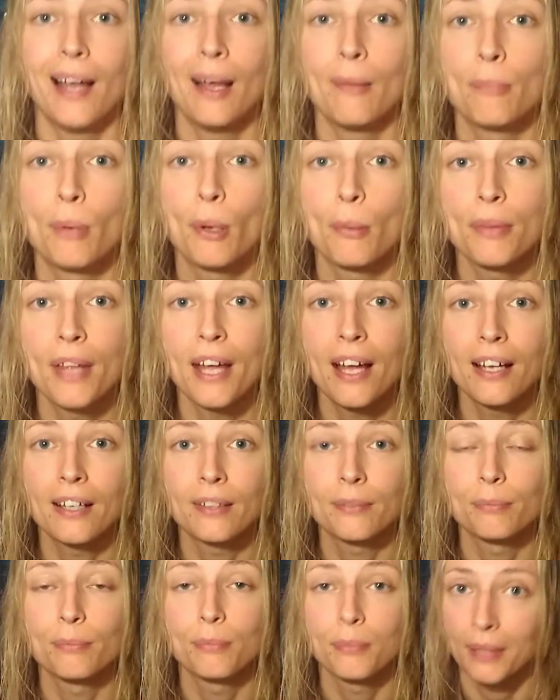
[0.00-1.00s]
And pop that
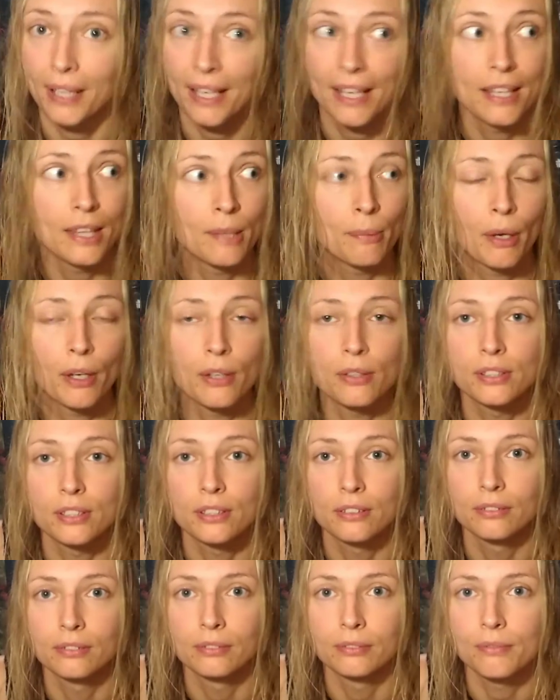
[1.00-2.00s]
in the post.
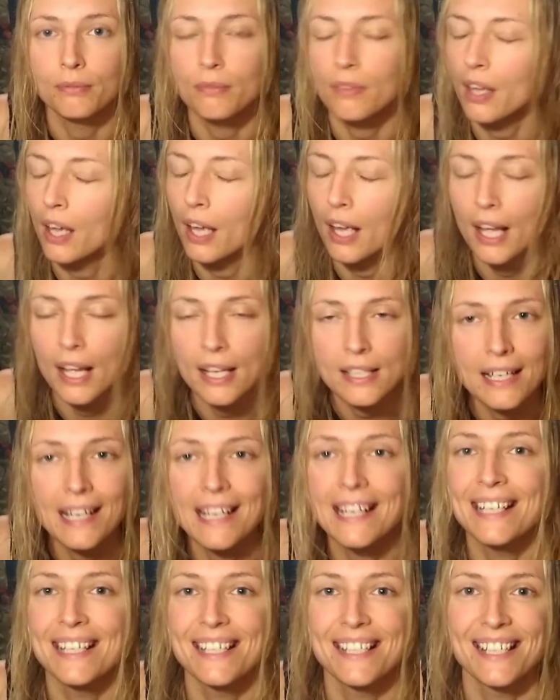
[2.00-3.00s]

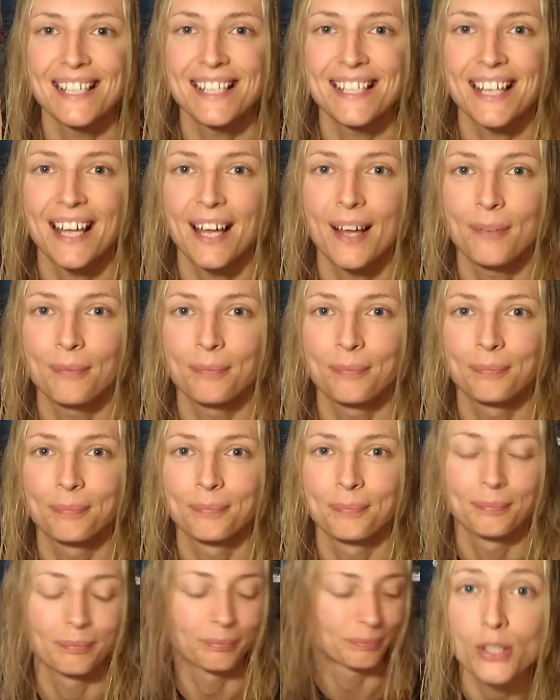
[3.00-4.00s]
Easy as that.
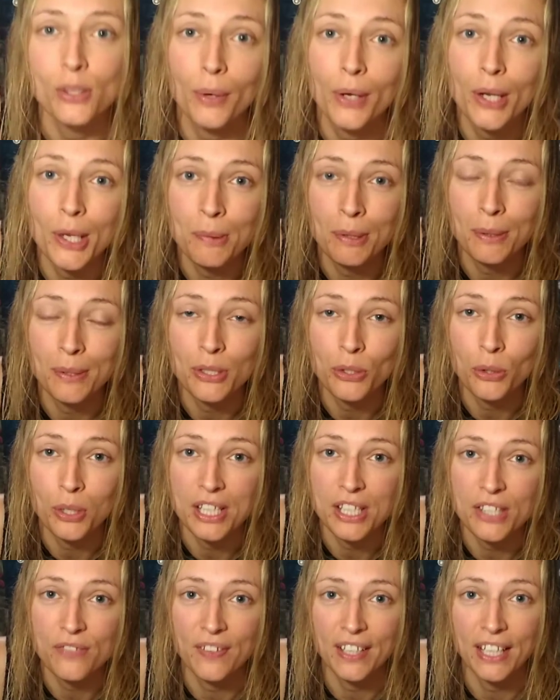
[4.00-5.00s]
So I hope you
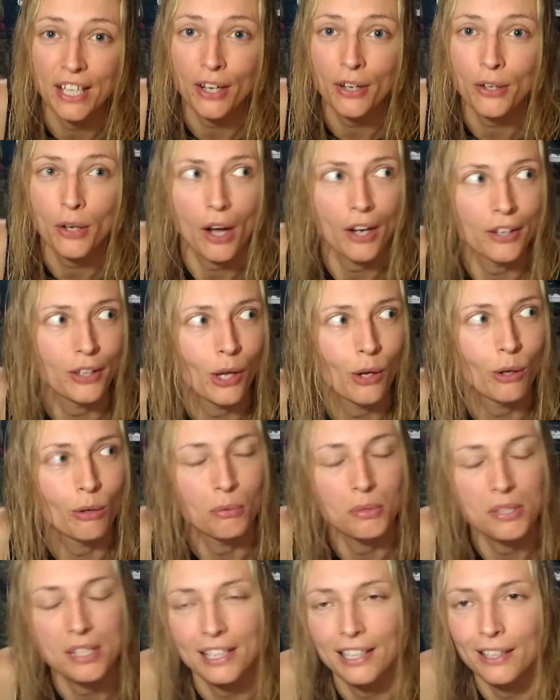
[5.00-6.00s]
enjoyed this video. I know
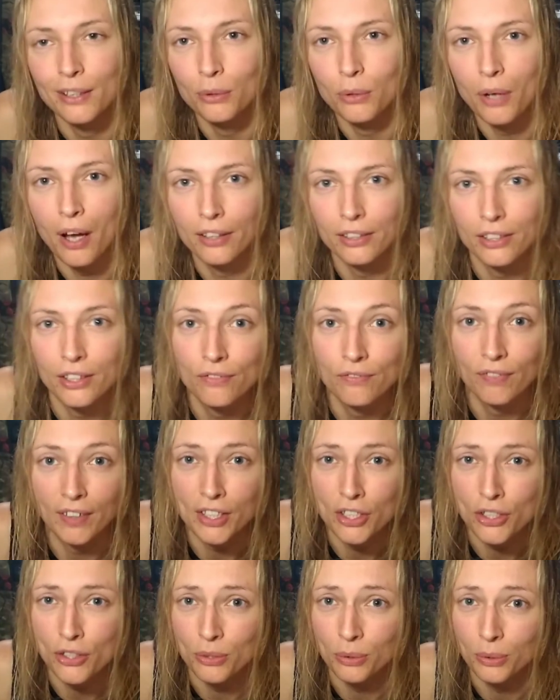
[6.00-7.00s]
it was a little
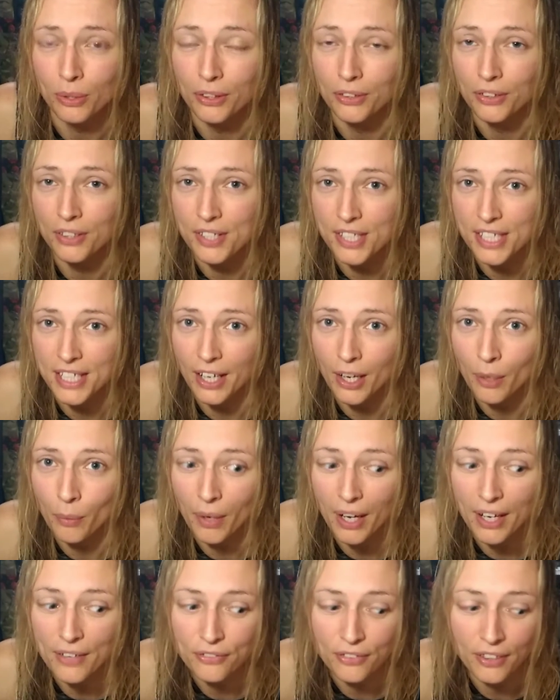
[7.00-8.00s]
unconventional on the D I
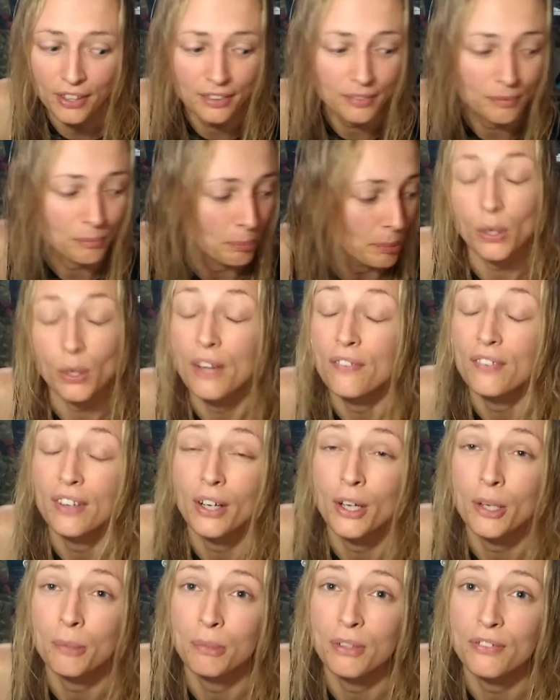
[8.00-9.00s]
Y front, so I
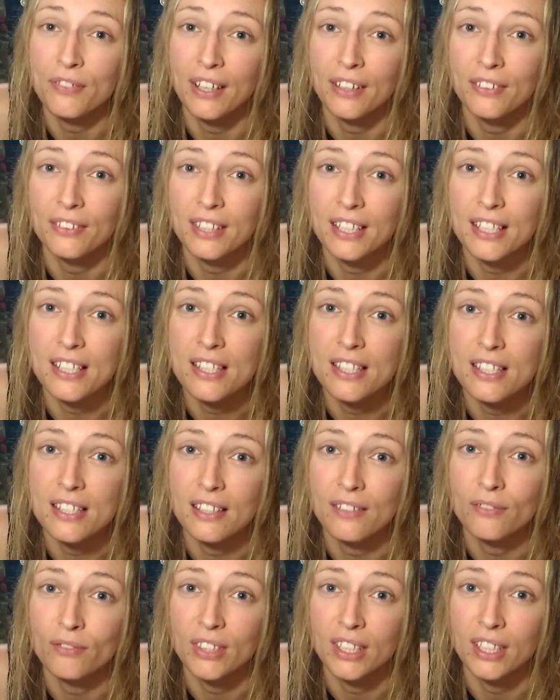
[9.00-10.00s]
hope you found this
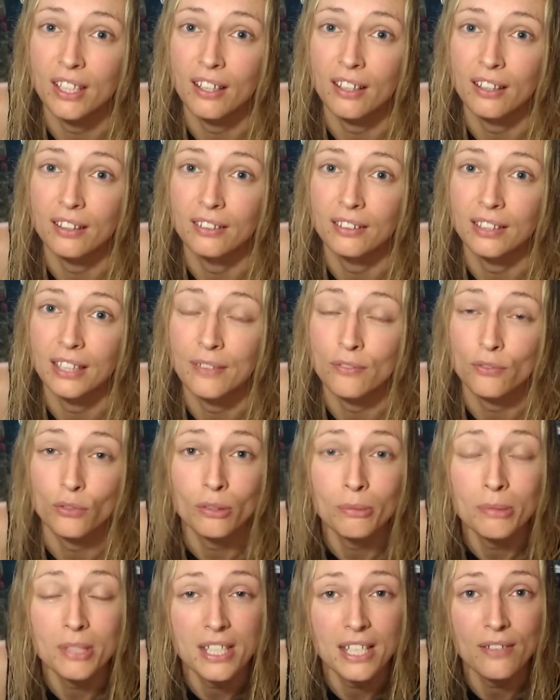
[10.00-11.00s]
video
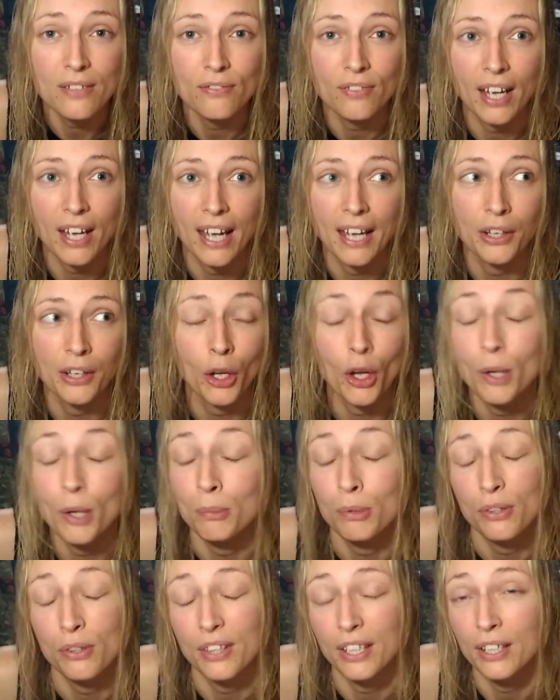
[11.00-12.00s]
informative, and I
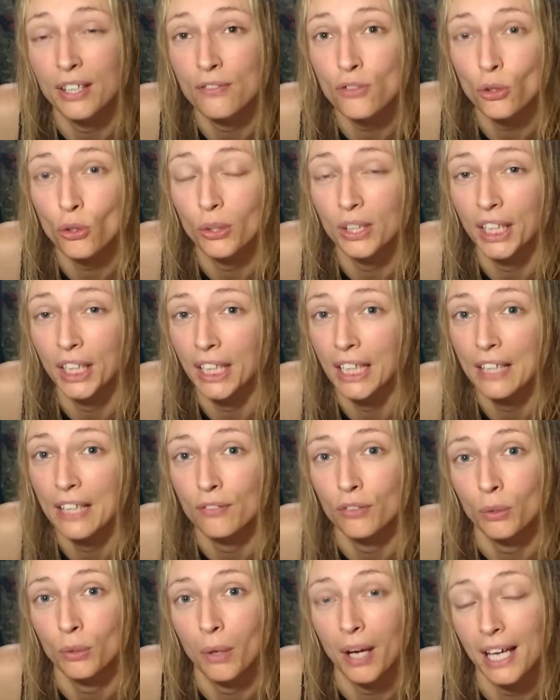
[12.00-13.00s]
hope you think of joining
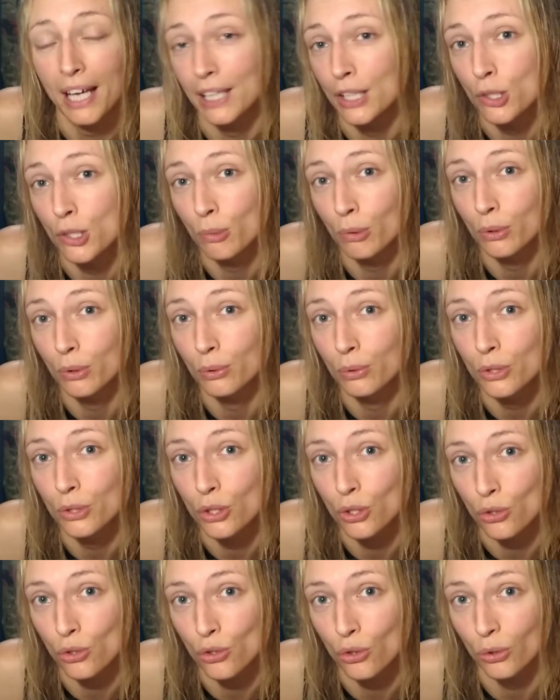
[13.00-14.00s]
if you are eligible
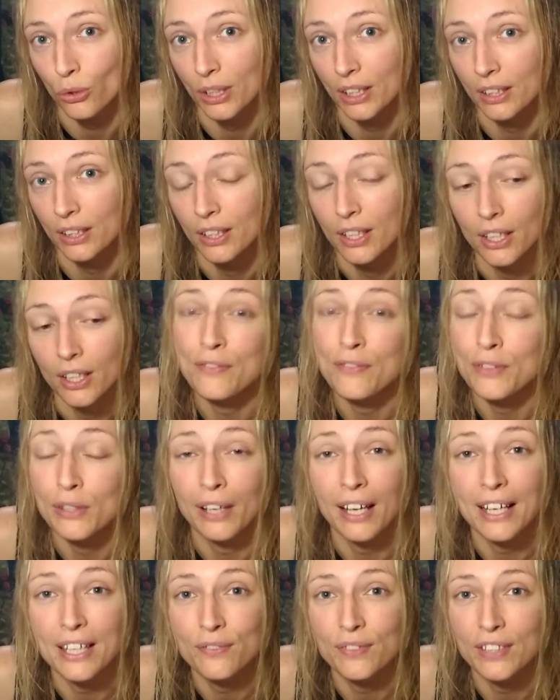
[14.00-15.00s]
to join. If you
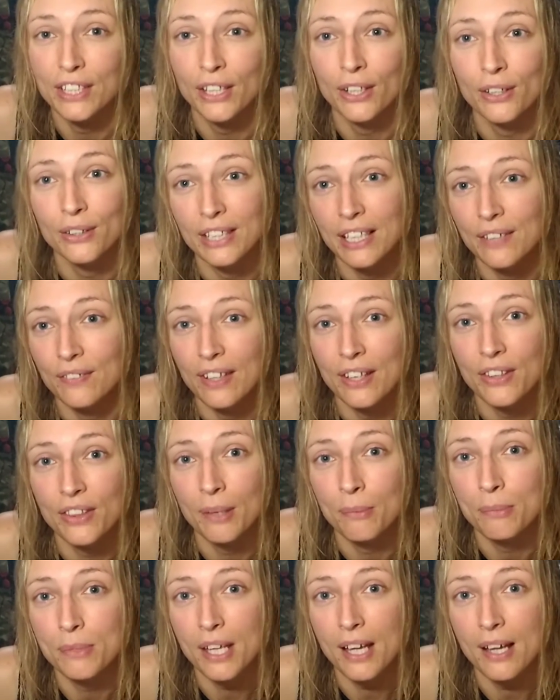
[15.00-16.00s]
like the video, give it a
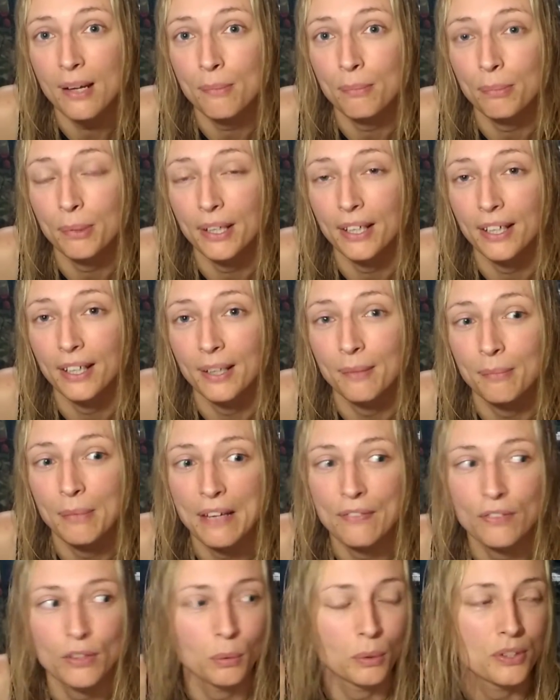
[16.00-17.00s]
thumbs up. Um,
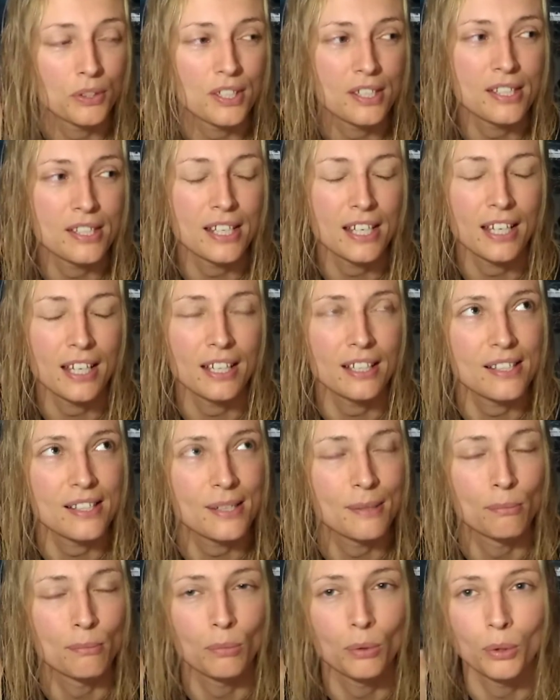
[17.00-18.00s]
if you want to see
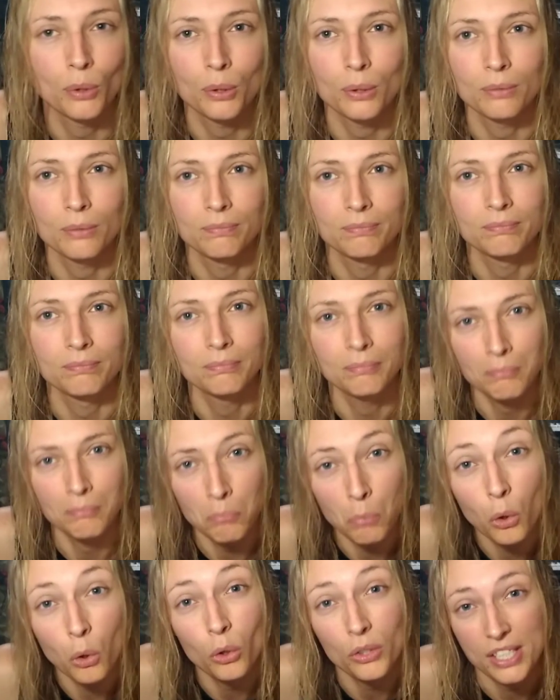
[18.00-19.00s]
some more
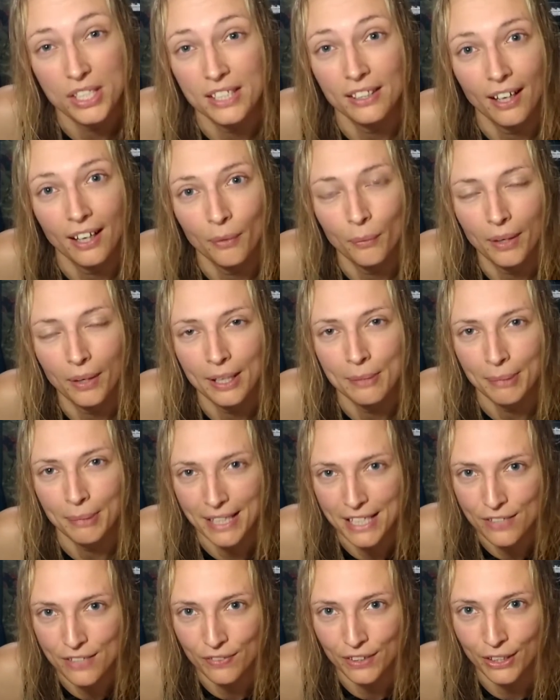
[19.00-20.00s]
more D I Y
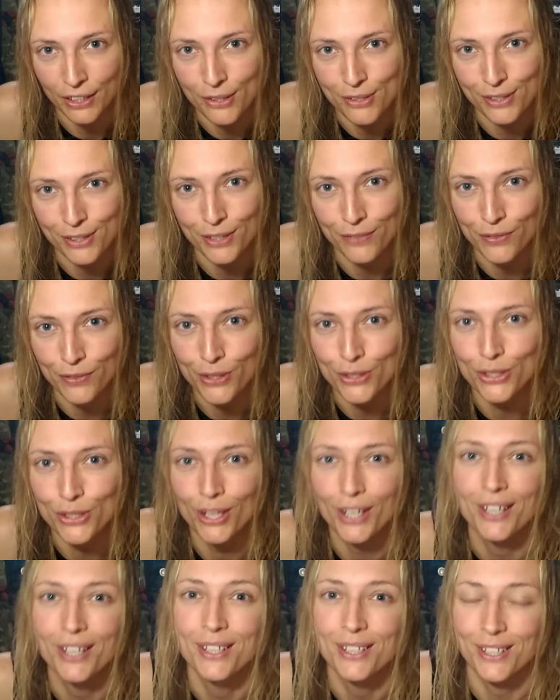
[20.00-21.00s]
based videos in the
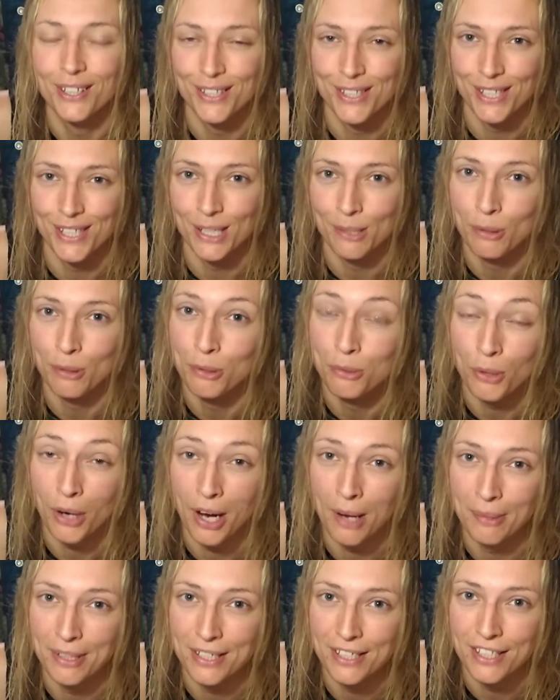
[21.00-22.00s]
future, consider
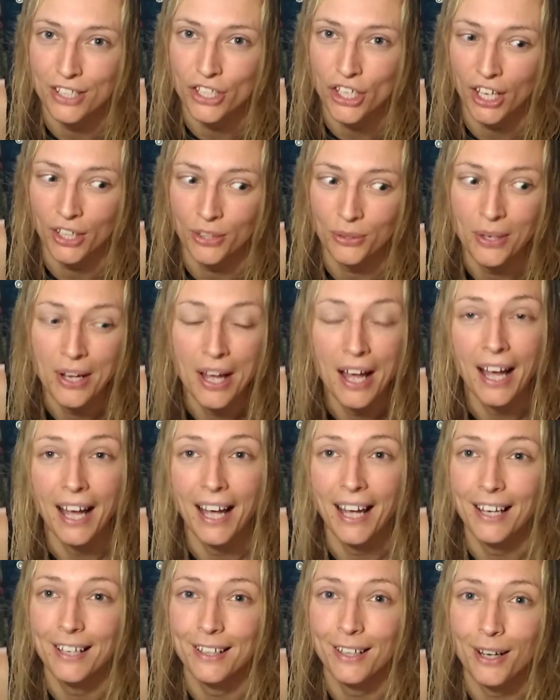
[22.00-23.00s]
subscribing to the channel,
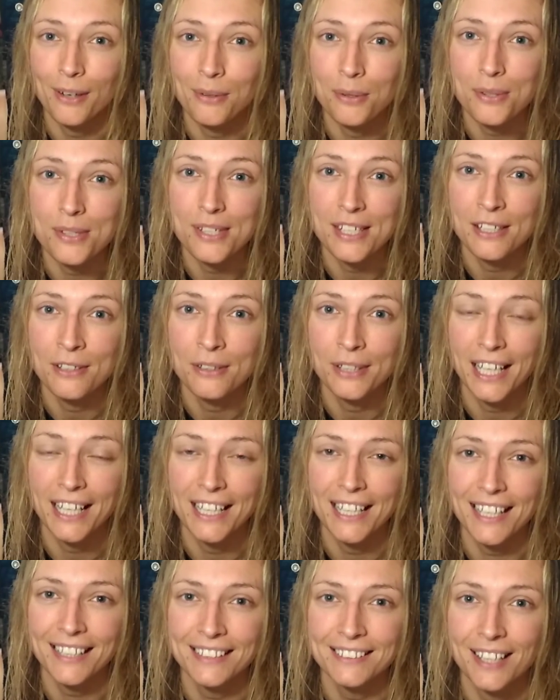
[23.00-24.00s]
and I will see you
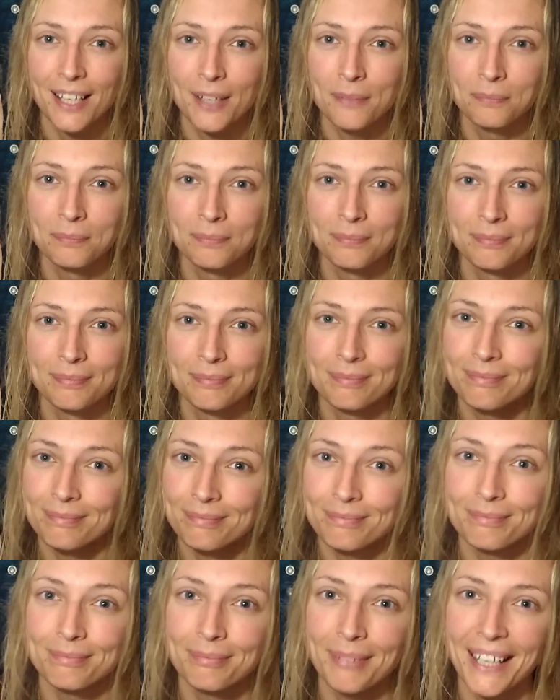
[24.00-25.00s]
again next time.
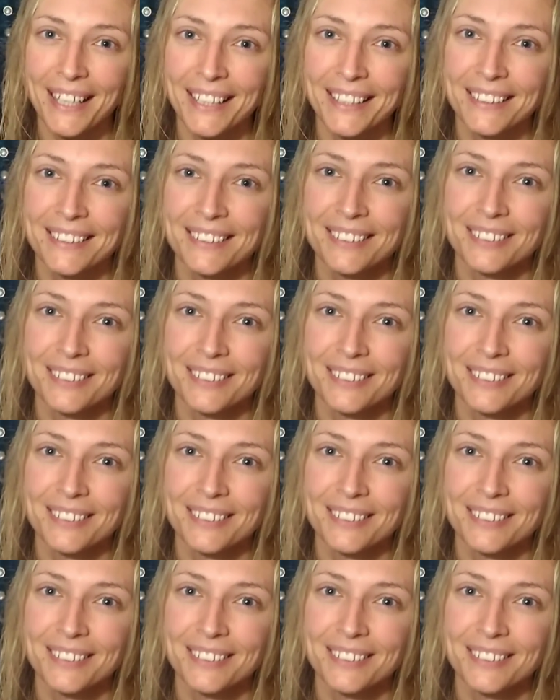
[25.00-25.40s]
Bye!